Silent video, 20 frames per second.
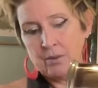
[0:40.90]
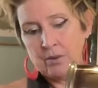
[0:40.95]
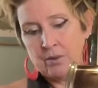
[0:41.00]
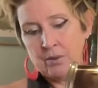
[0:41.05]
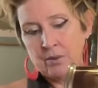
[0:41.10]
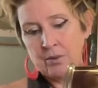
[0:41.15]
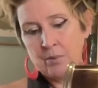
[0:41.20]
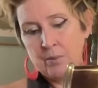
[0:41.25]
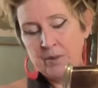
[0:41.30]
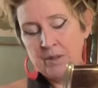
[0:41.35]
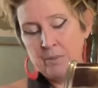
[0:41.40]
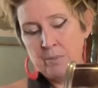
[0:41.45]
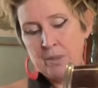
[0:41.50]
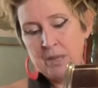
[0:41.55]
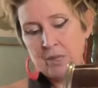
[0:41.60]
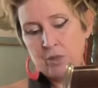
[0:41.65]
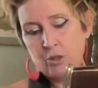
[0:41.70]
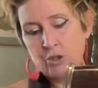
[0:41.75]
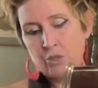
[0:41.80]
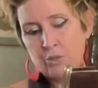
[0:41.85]
you wanna
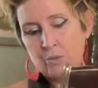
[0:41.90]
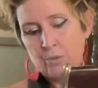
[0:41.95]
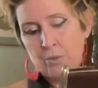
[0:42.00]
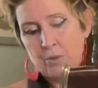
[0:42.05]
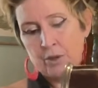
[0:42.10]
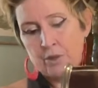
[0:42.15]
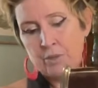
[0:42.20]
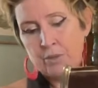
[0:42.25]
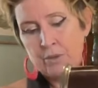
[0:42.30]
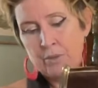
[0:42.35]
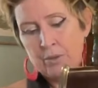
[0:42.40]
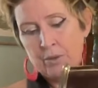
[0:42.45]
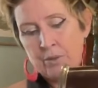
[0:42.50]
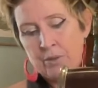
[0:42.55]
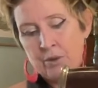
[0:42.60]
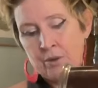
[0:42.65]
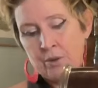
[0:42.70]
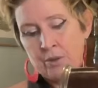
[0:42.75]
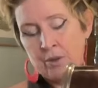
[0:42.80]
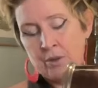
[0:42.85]
make sure
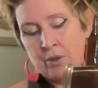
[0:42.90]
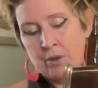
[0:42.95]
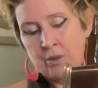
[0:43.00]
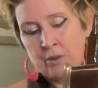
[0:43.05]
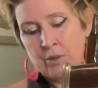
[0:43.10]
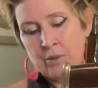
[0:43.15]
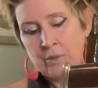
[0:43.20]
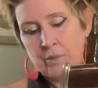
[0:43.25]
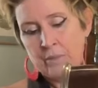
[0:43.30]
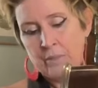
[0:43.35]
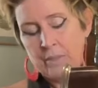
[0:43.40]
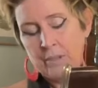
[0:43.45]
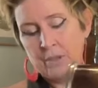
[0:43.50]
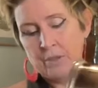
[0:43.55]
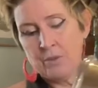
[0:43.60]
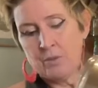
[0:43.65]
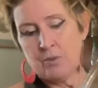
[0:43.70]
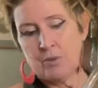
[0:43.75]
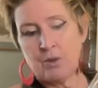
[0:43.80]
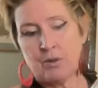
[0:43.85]
that
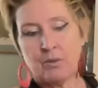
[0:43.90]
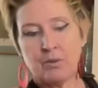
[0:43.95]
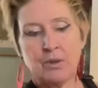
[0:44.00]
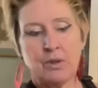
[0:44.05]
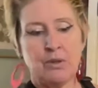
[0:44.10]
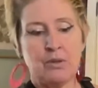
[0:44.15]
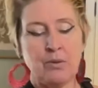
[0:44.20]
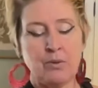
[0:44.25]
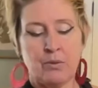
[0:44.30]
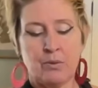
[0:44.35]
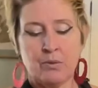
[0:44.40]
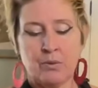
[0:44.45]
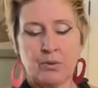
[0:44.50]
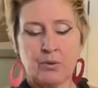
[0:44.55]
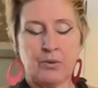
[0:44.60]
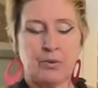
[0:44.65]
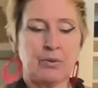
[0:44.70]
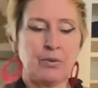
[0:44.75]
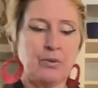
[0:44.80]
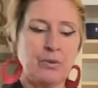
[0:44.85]
you don't
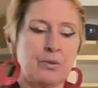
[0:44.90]
use